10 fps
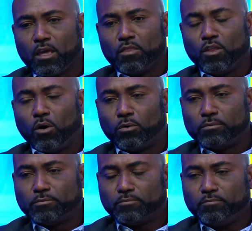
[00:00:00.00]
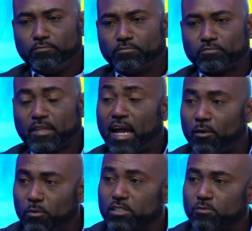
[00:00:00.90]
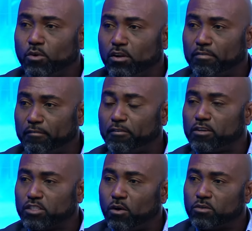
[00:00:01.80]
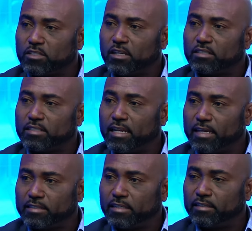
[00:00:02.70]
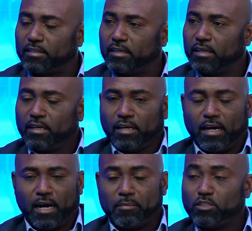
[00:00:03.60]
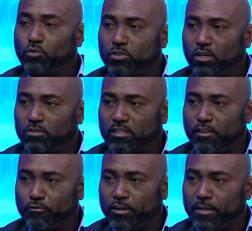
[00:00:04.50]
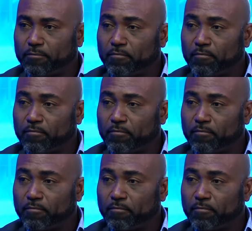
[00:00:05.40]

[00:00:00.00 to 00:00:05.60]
Now, I was one of the first councillors elected in 2003.